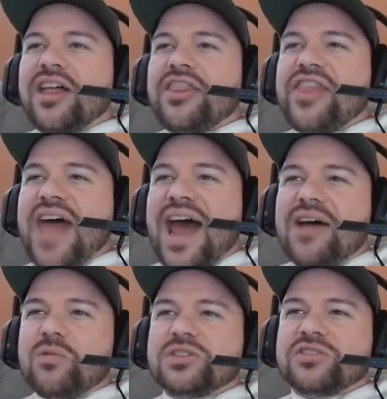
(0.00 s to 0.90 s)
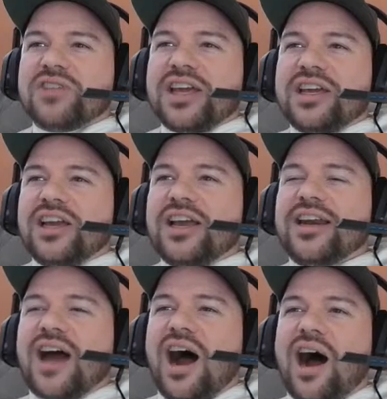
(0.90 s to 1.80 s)
That was like
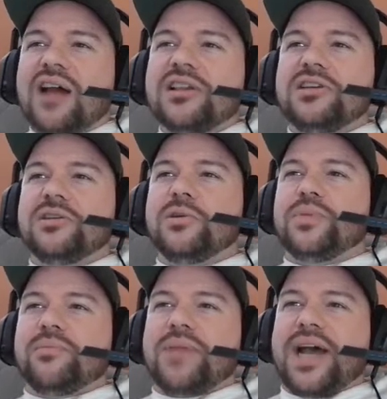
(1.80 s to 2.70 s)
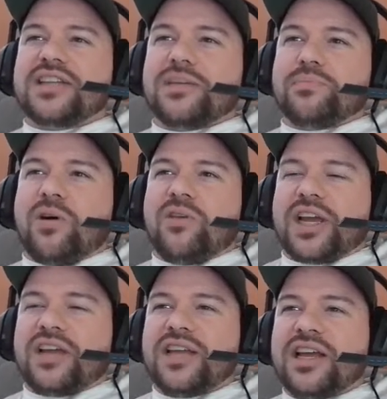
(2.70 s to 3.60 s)
an alley-oop in basketball.
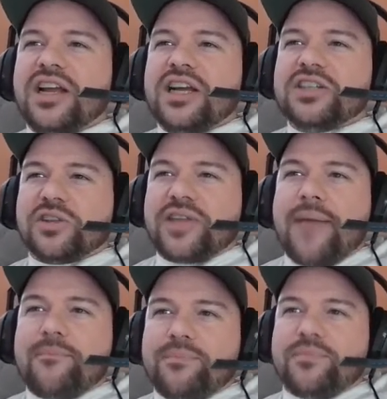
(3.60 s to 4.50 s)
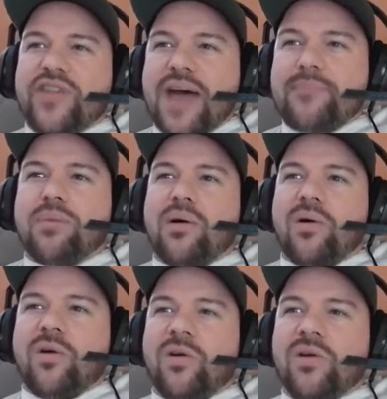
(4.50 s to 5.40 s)
Like that. So that
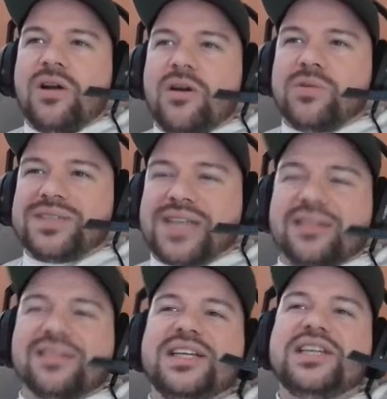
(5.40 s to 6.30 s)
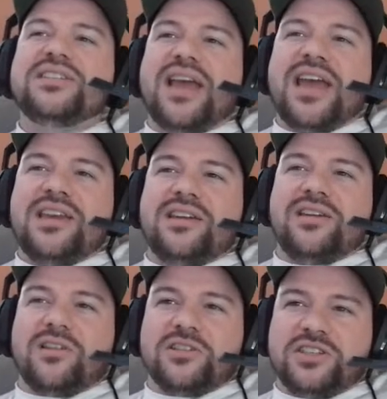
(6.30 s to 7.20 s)
ball was at least 8
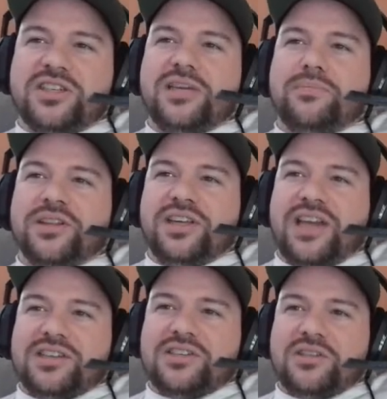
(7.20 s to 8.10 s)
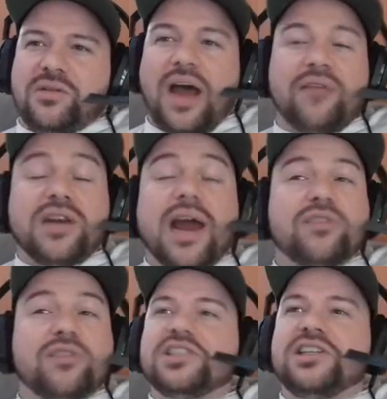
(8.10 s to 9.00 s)
yards deep in the end zone. I've
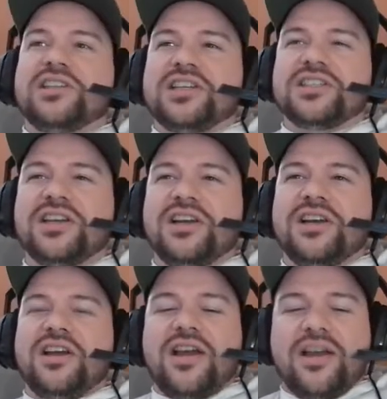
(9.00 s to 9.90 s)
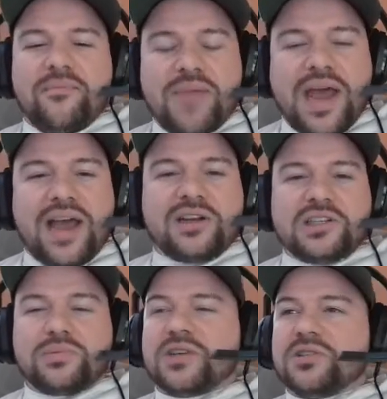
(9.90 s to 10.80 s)
never seen this.
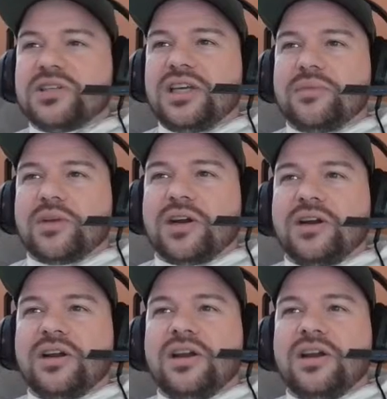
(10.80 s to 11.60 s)
Packers special teamer